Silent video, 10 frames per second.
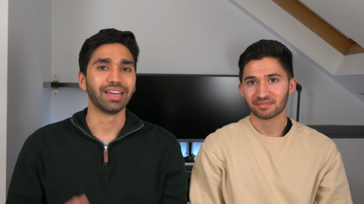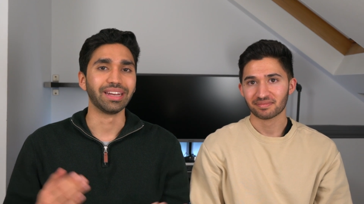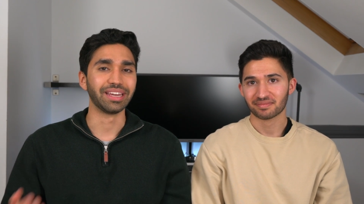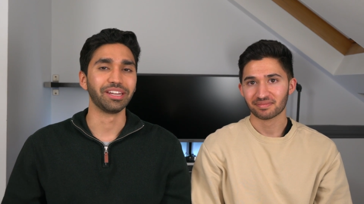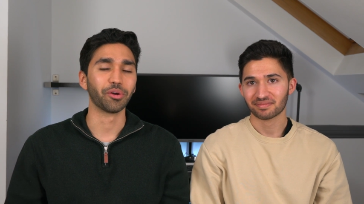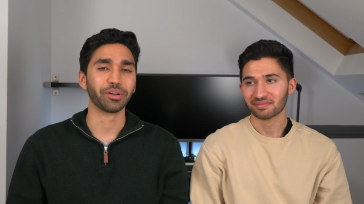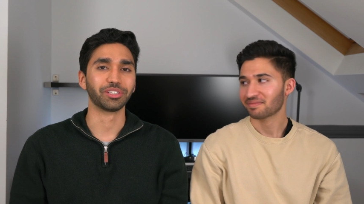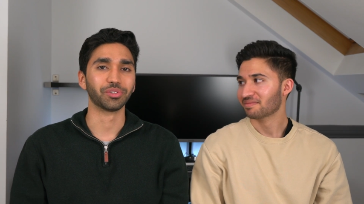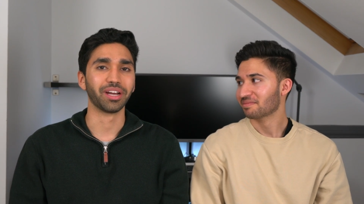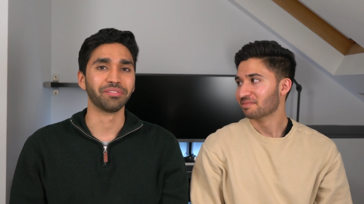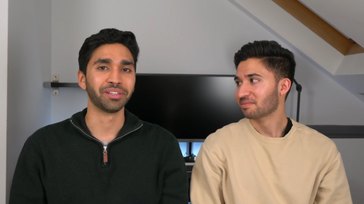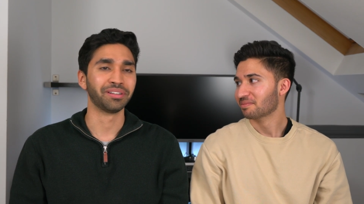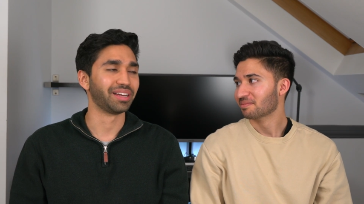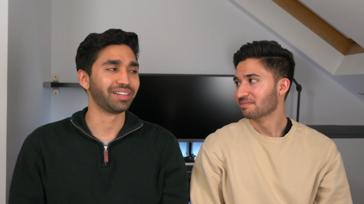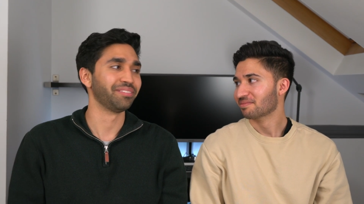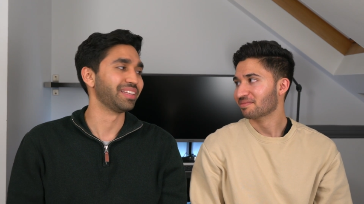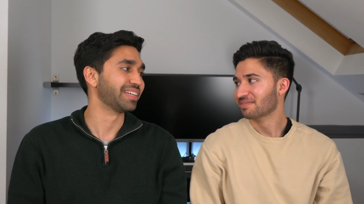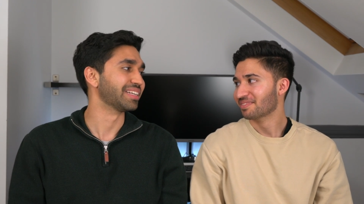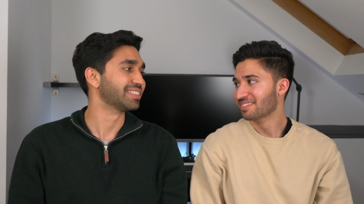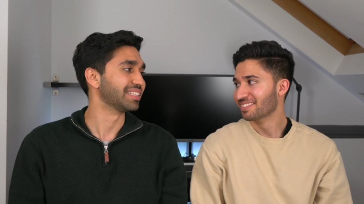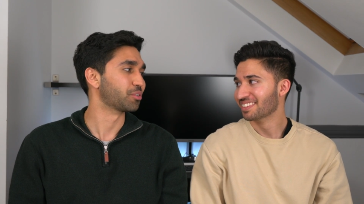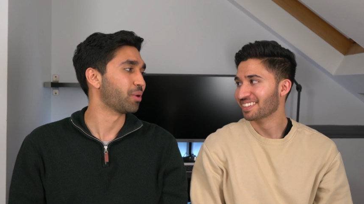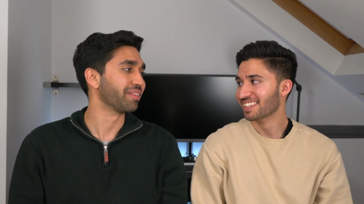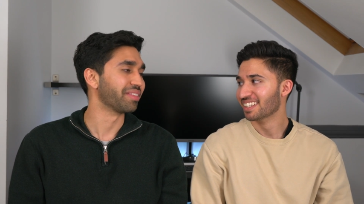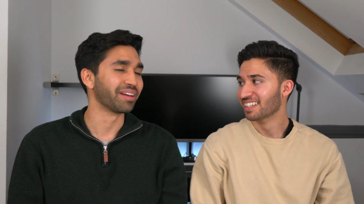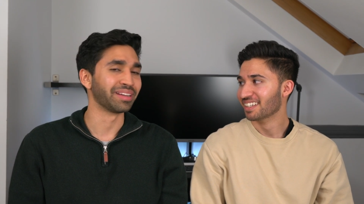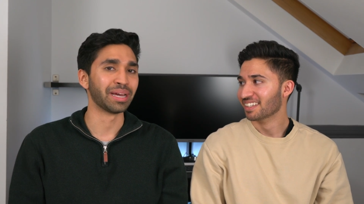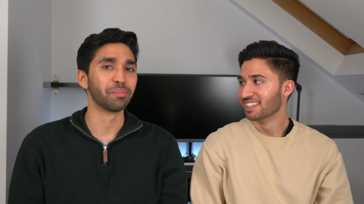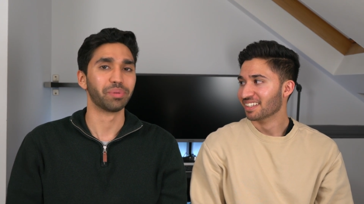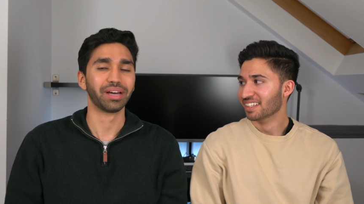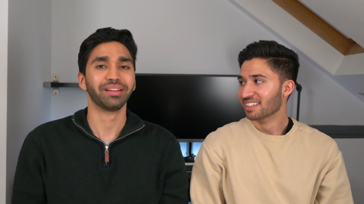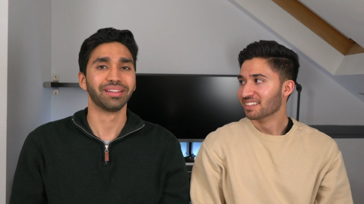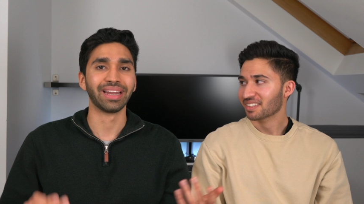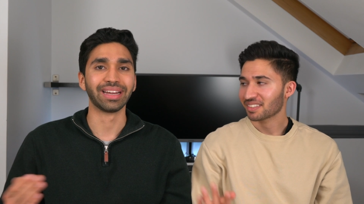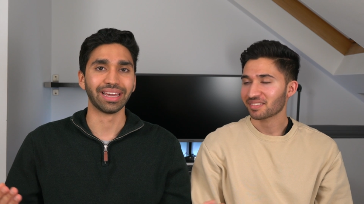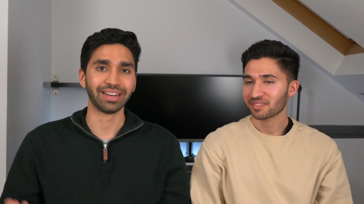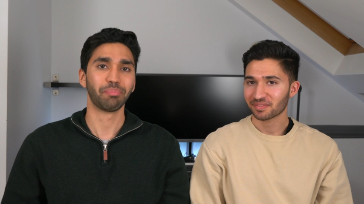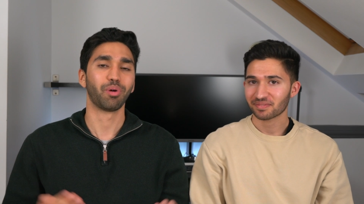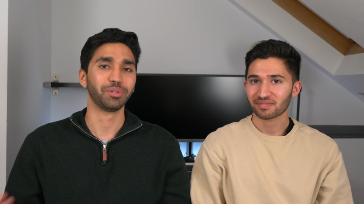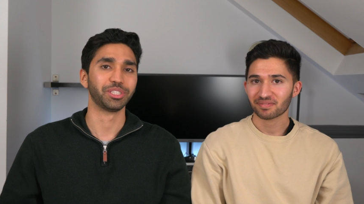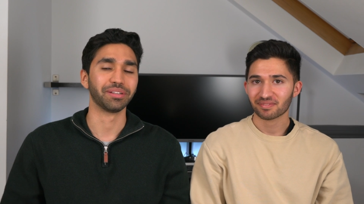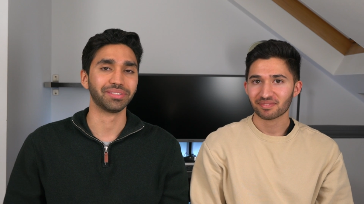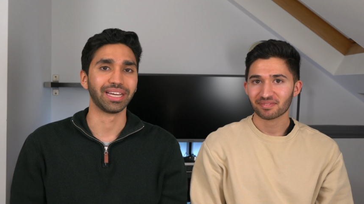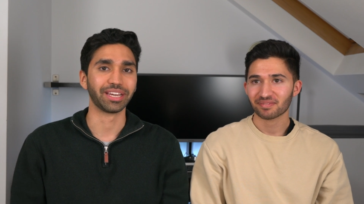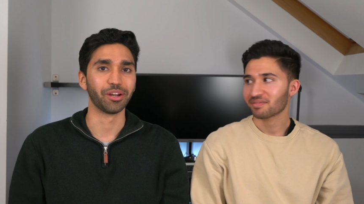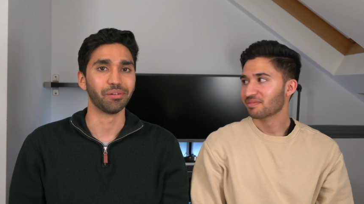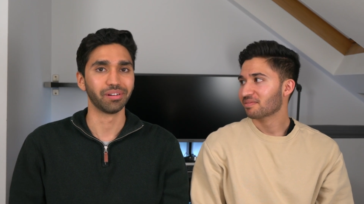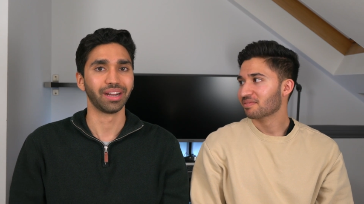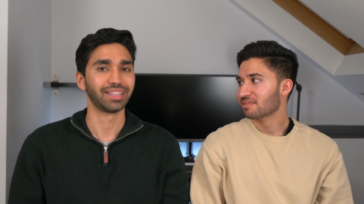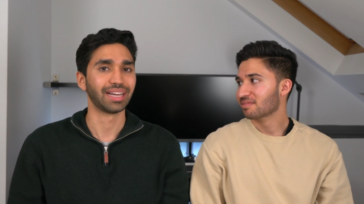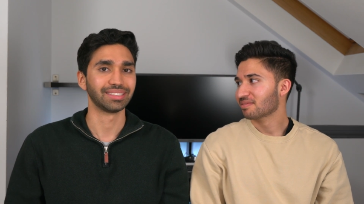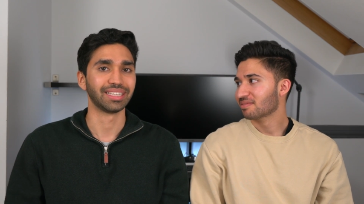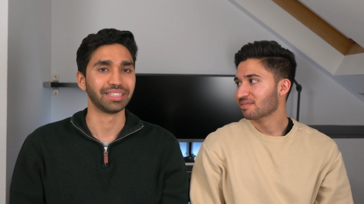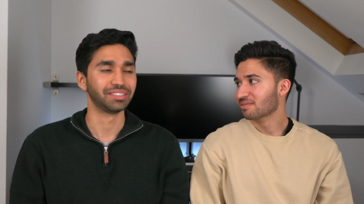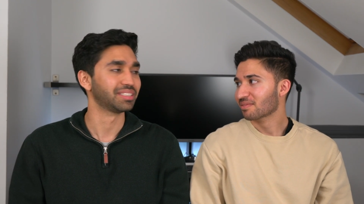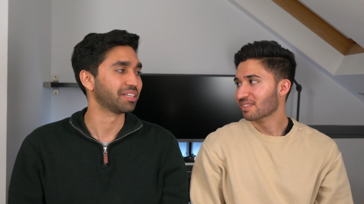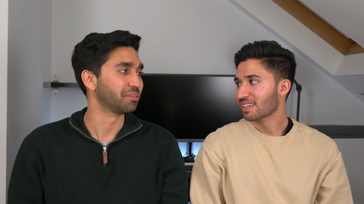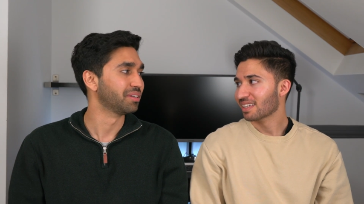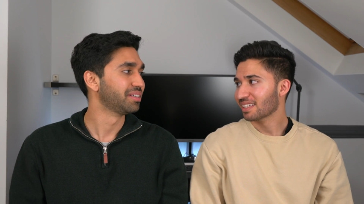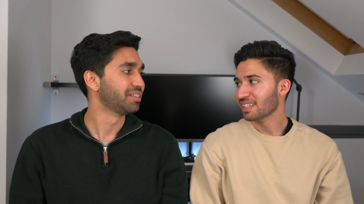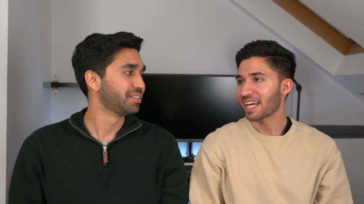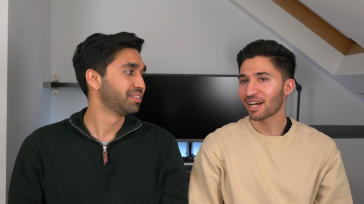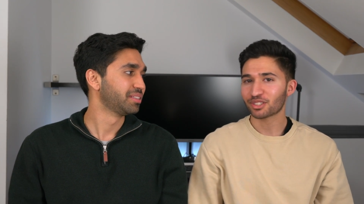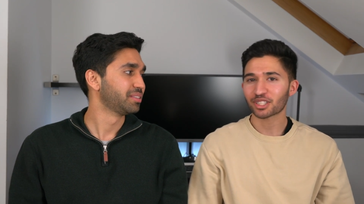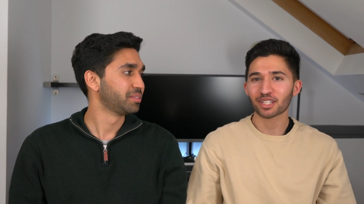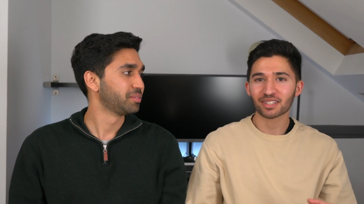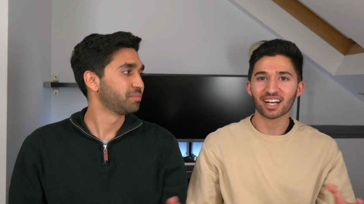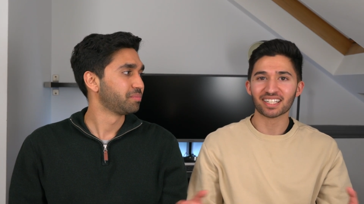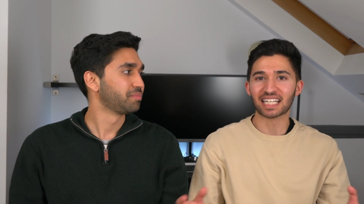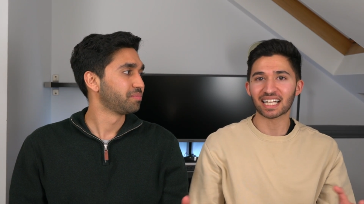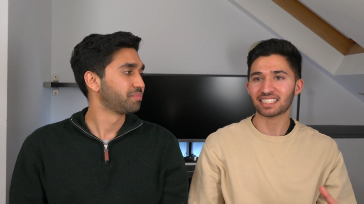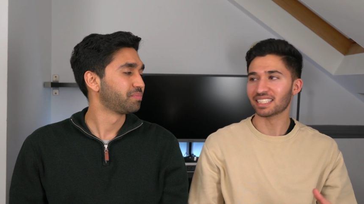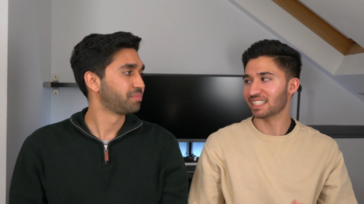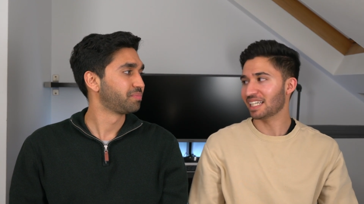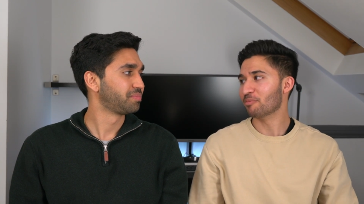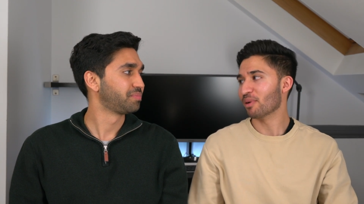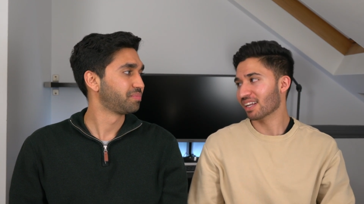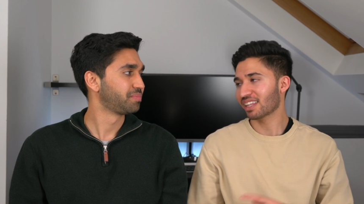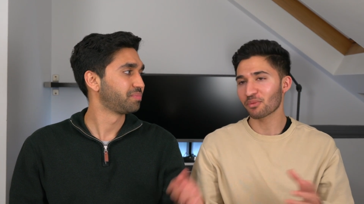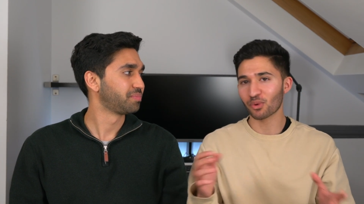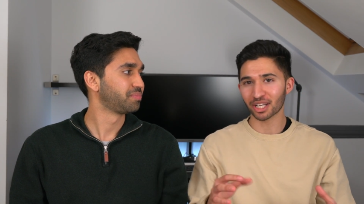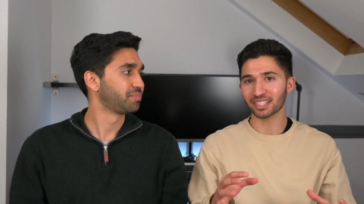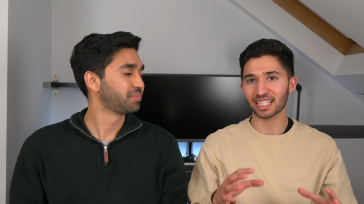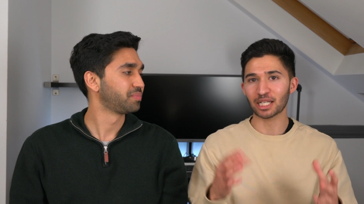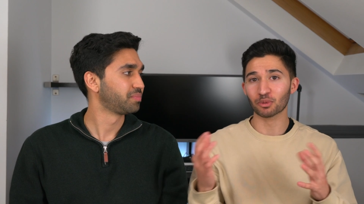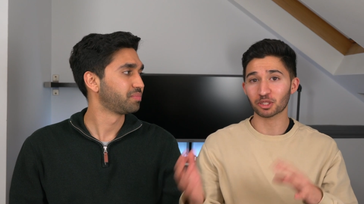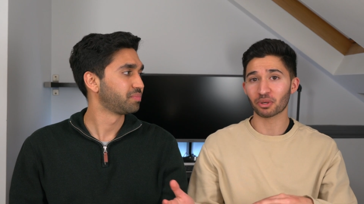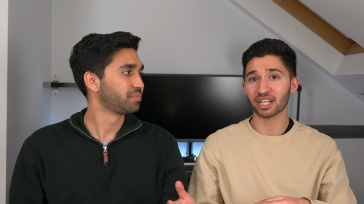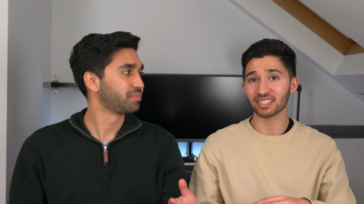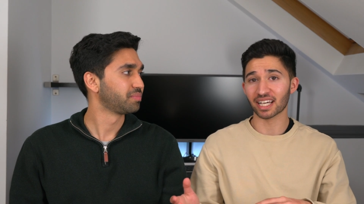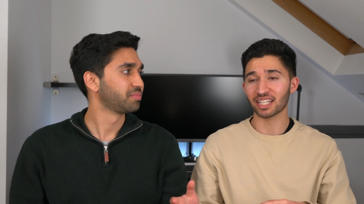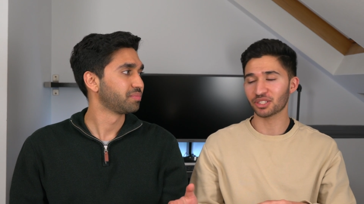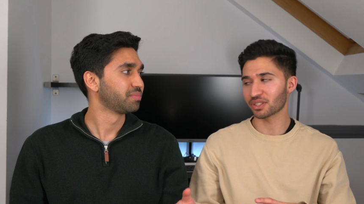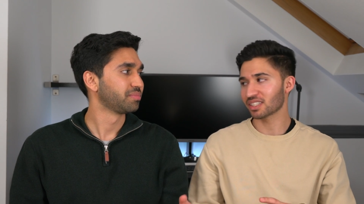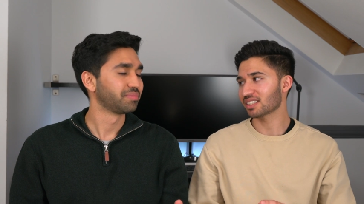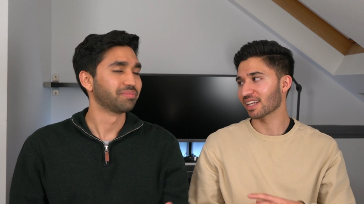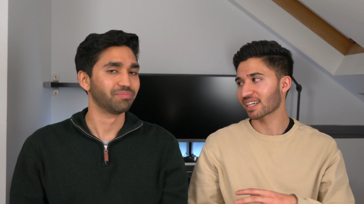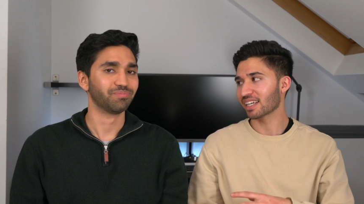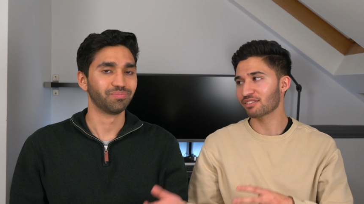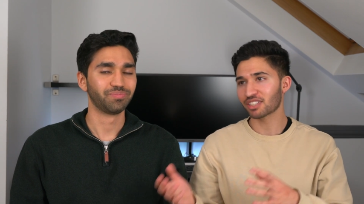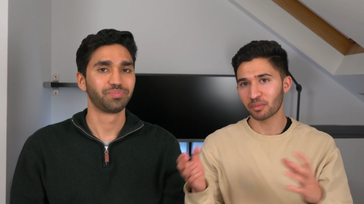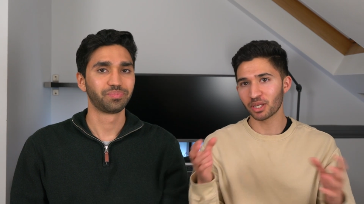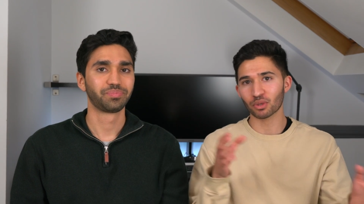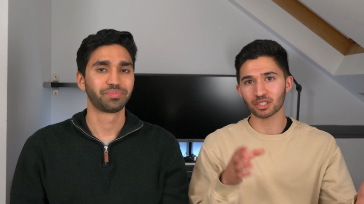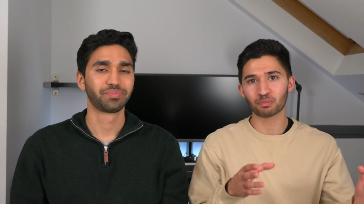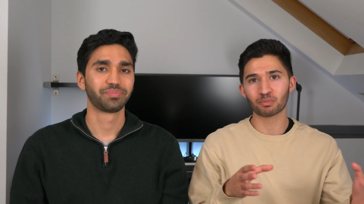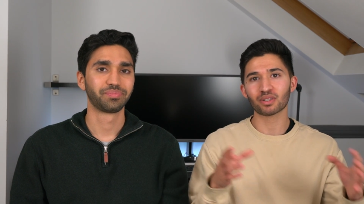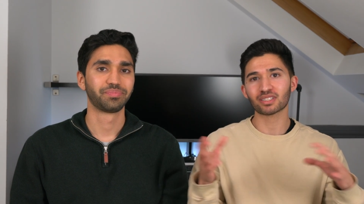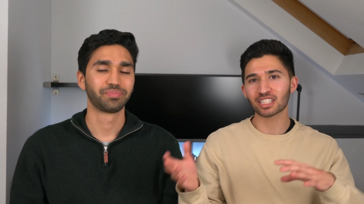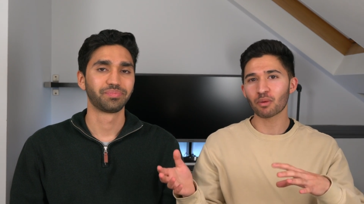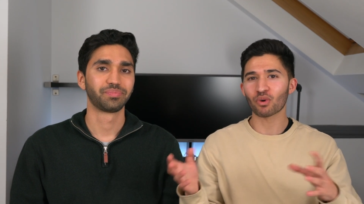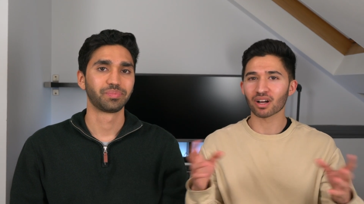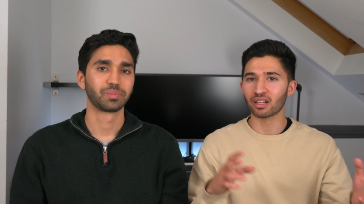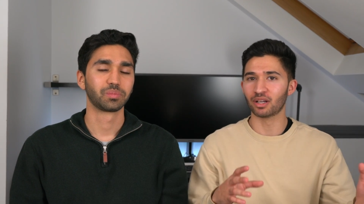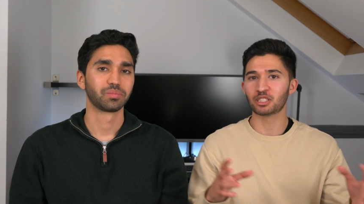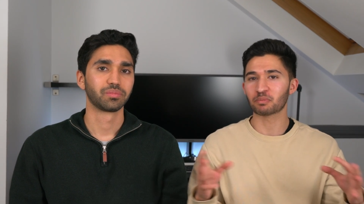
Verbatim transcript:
Speaker 1: an idiotic driver. I don't think it's, it's quite there yet, but then again, I probably should have taken over at that stage, so.
Speaker 2: Yeah, it was a good kind of test to see, but I think what it did was pretty dangerous. Like, mm -hmm. if mm-hmm. somebody was somewhat close